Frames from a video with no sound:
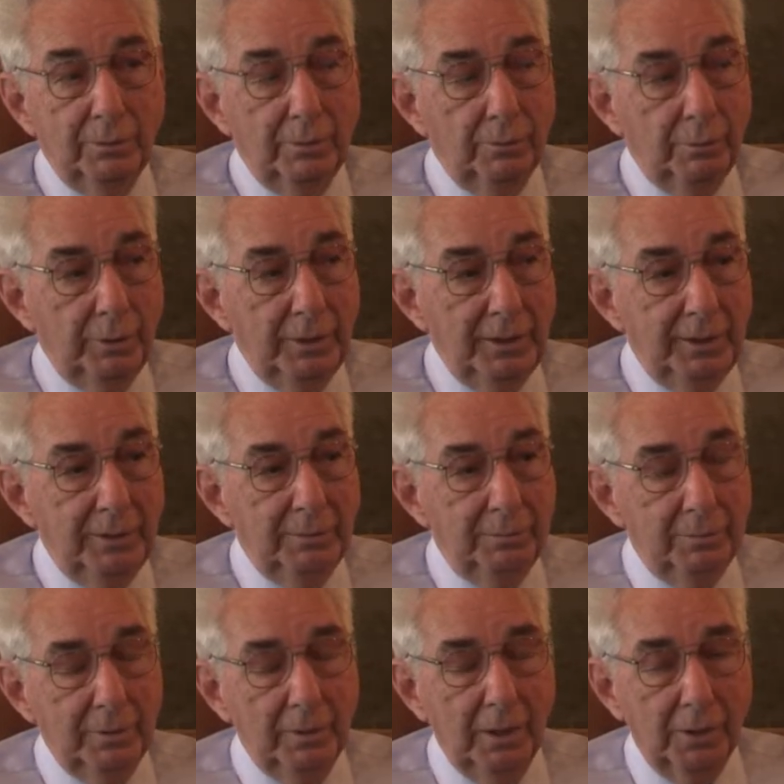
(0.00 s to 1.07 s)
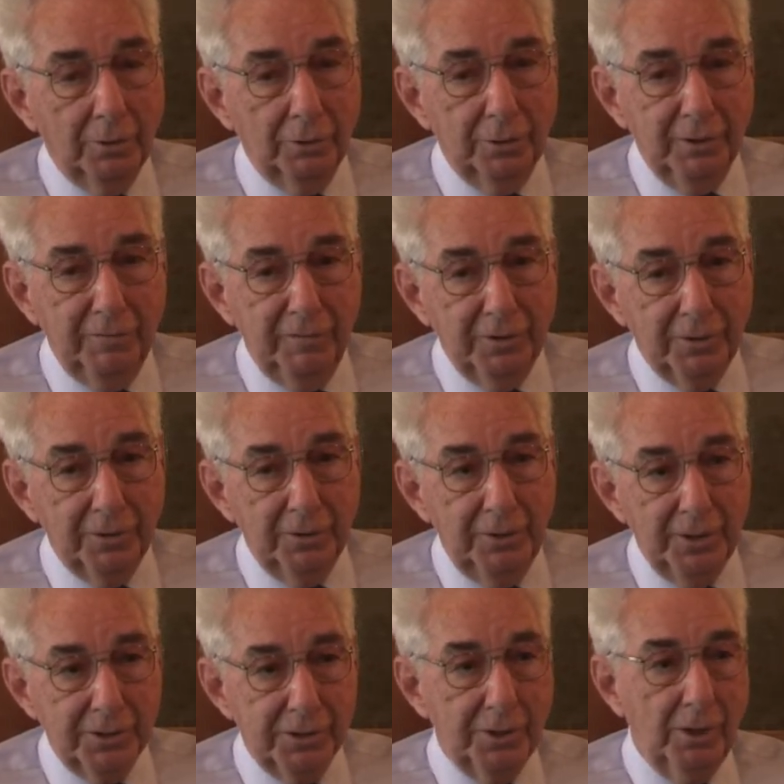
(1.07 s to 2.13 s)
We not only filled
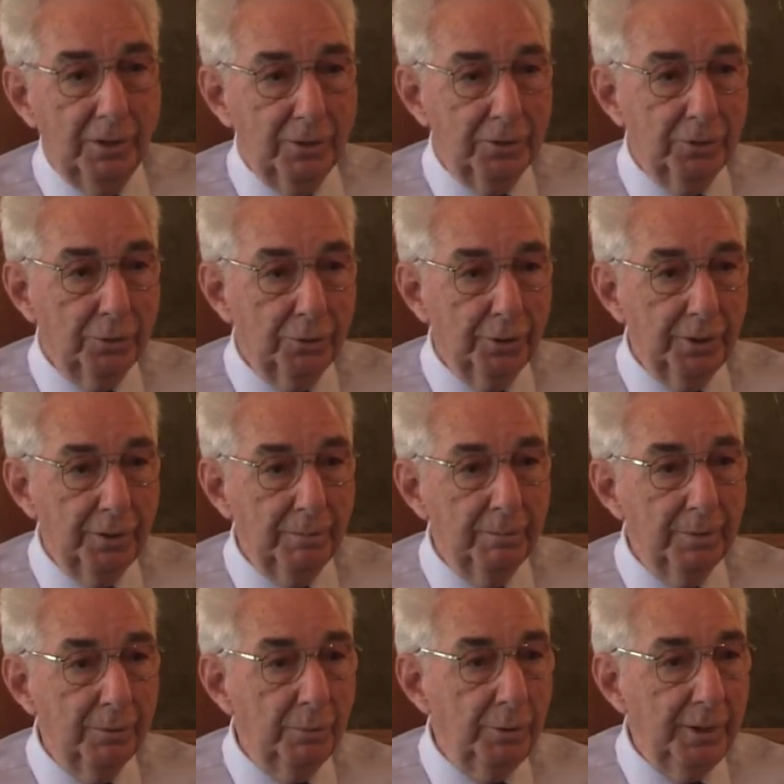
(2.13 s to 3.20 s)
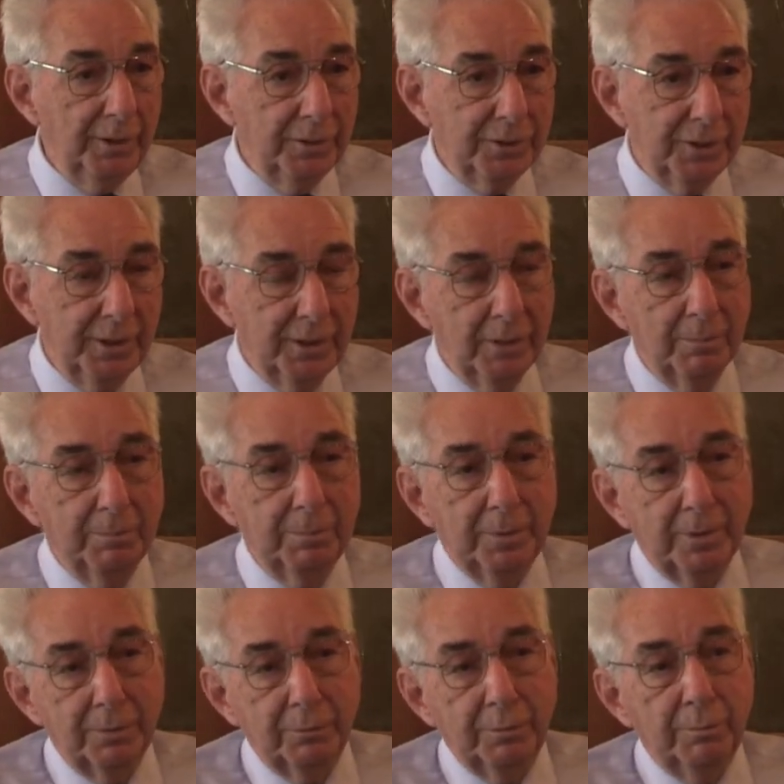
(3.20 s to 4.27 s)
this auditorium, but we set up
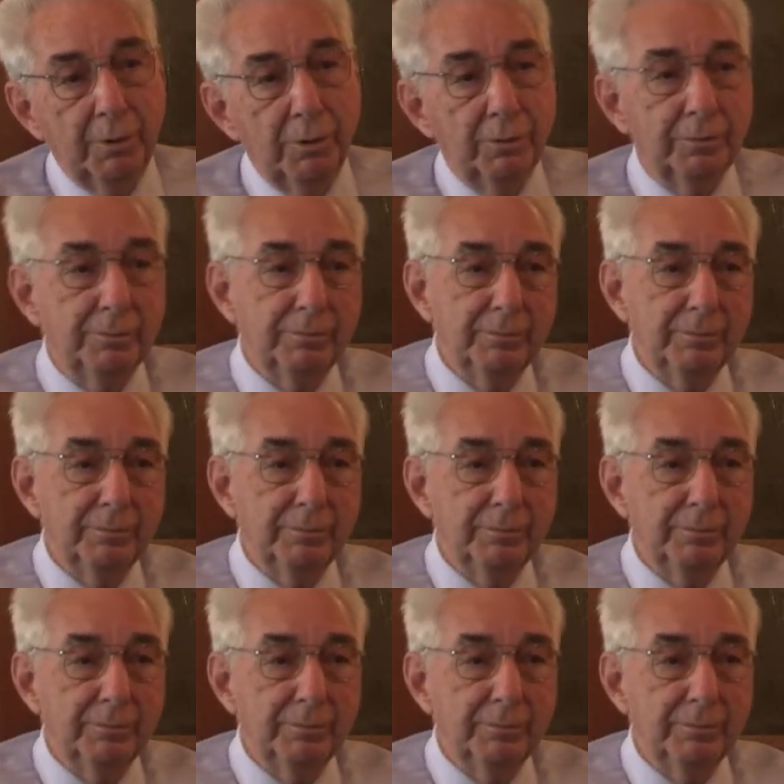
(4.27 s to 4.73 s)
remote